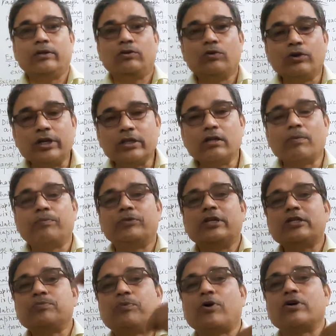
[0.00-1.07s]
During
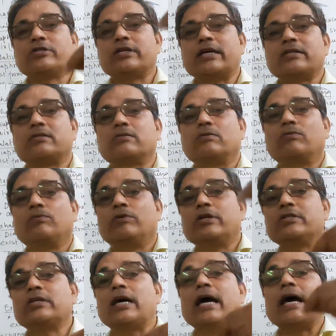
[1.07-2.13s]
this process
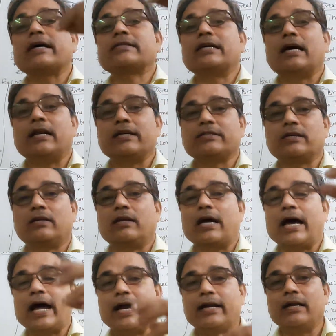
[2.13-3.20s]
is
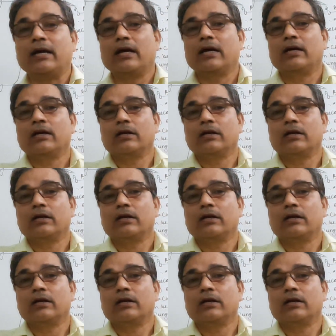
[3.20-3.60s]
exhalation and